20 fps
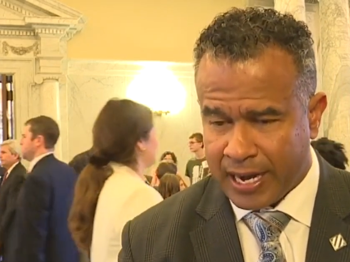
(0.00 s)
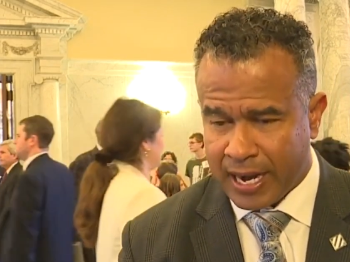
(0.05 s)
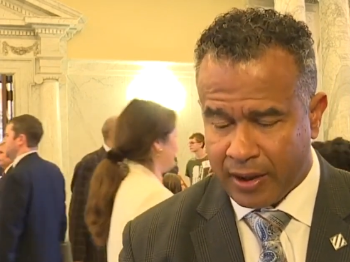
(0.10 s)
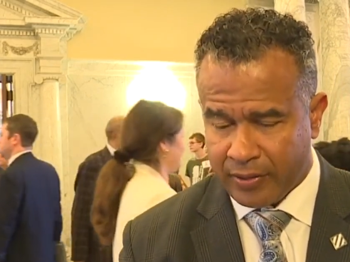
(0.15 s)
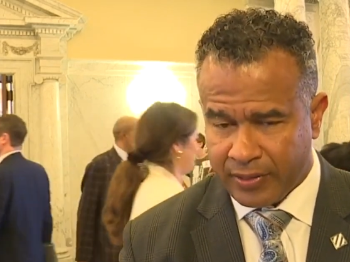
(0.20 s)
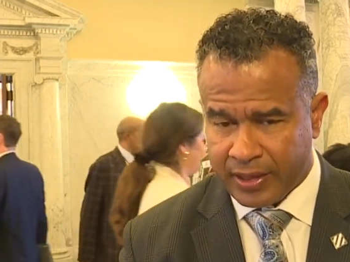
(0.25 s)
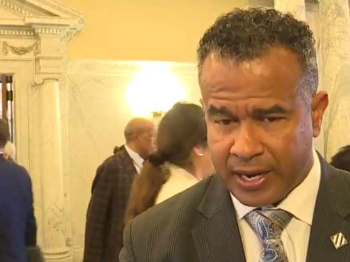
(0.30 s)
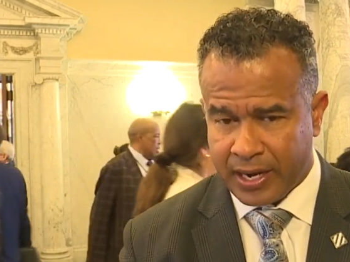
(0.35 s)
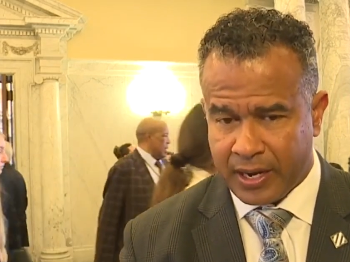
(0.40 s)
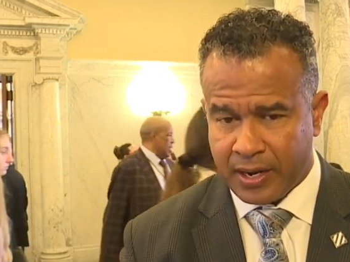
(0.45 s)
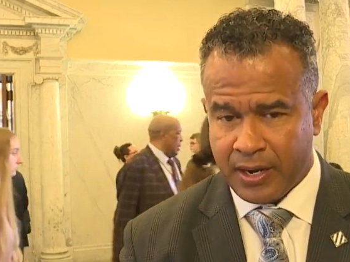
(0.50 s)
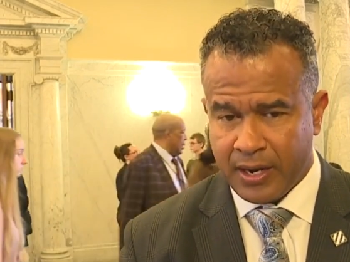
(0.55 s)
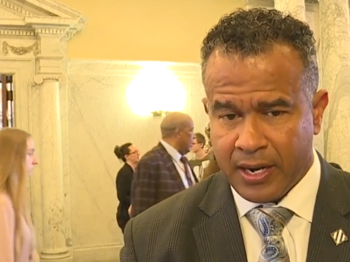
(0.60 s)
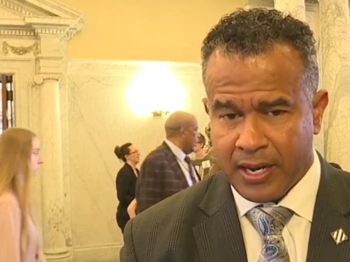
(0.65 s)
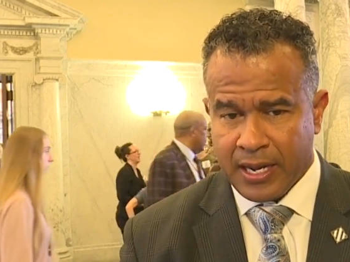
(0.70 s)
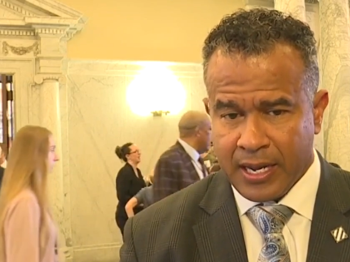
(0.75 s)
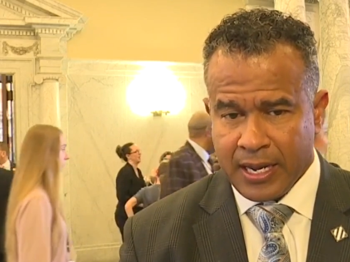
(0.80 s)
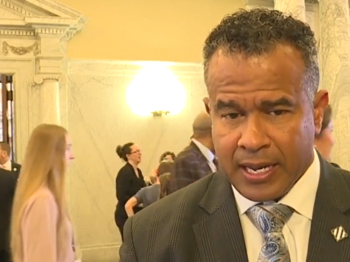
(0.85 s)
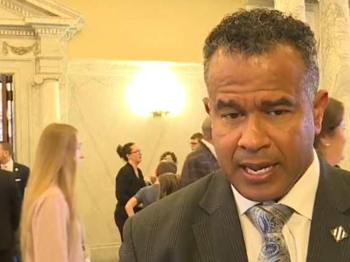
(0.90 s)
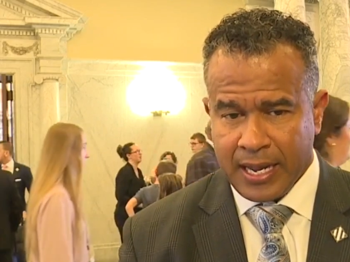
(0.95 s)
out there
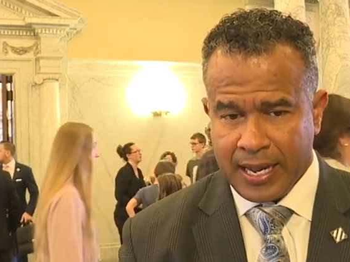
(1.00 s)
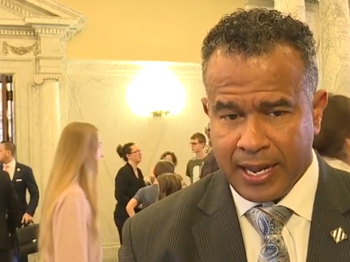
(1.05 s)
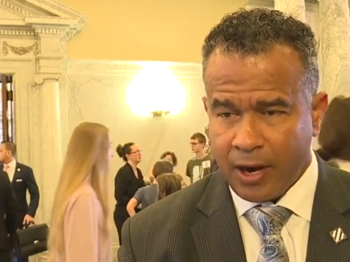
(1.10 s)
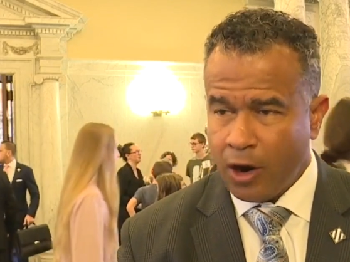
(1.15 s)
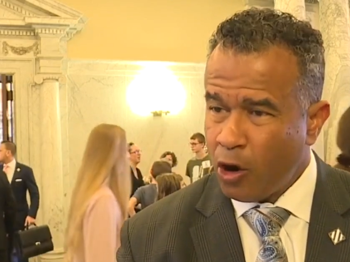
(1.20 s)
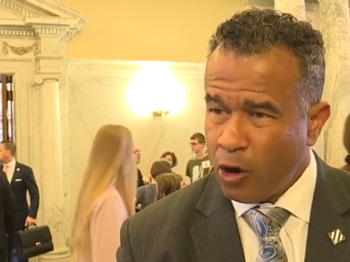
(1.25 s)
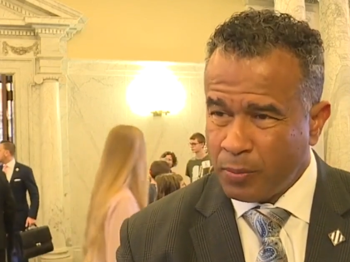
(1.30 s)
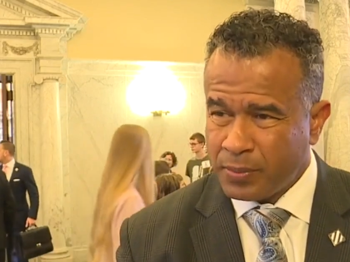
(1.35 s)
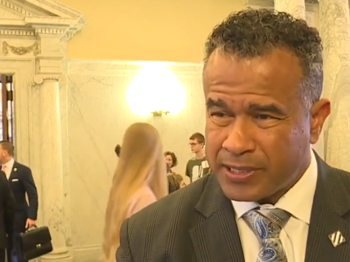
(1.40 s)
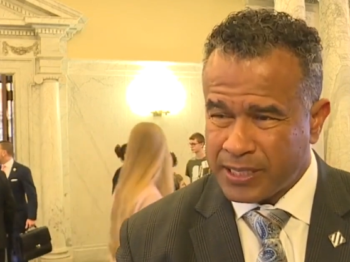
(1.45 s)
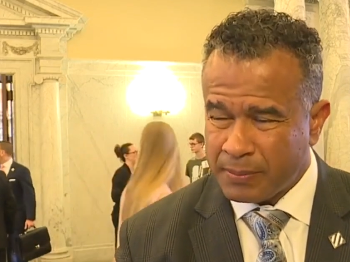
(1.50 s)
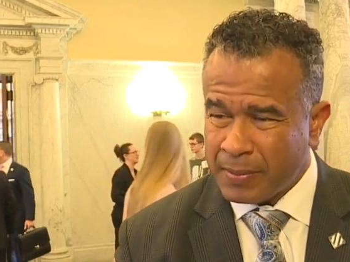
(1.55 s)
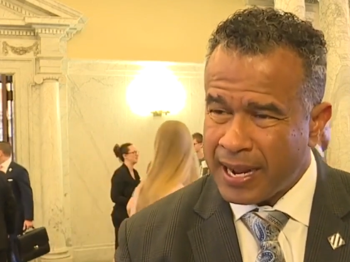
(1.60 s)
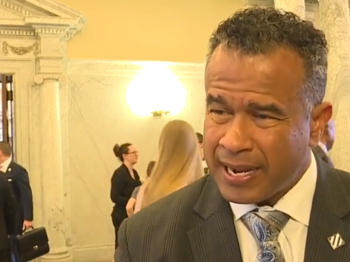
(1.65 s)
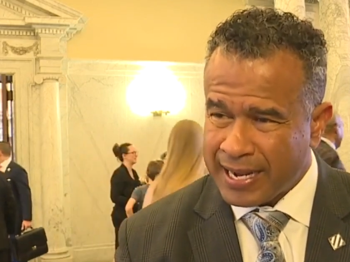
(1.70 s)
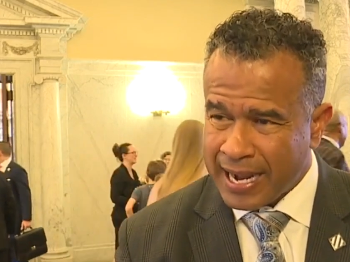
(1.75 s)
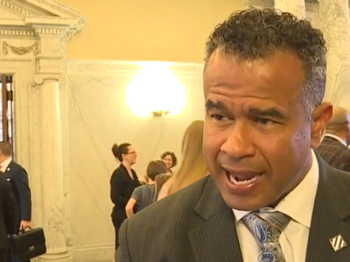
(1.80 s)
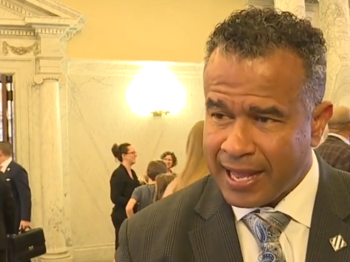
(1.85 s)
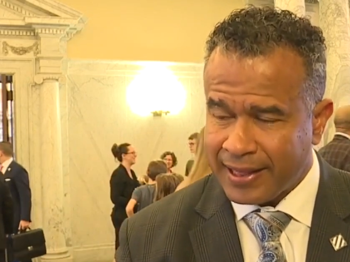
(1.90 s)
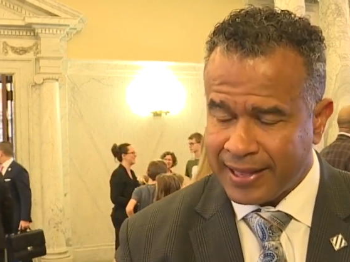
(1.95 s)
in hopes that my
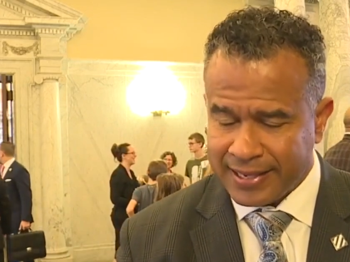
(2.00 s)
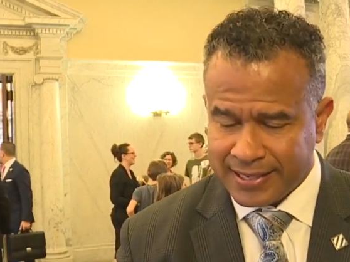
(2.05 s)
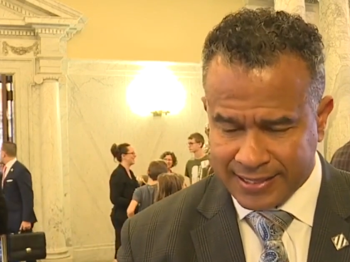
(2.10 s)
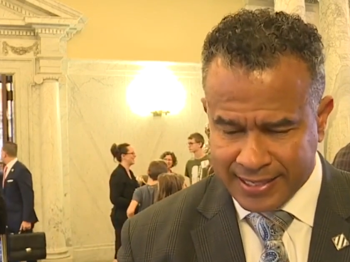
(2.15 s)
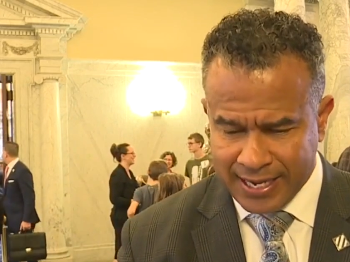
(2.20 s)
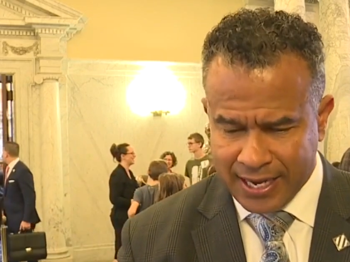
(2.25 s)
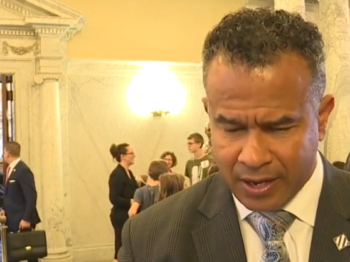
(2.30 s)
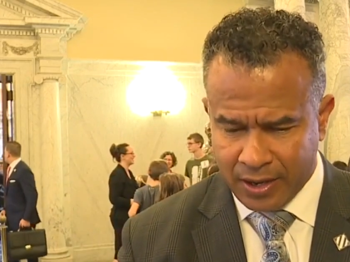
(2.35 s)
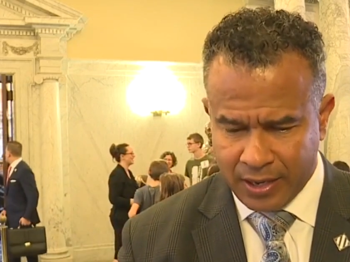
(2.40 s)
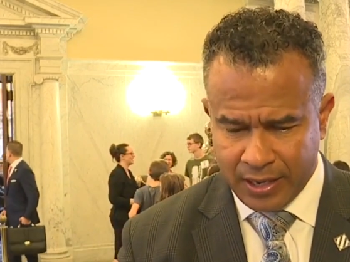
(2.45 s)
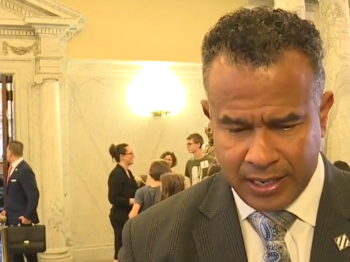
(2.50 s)
colleagues hear.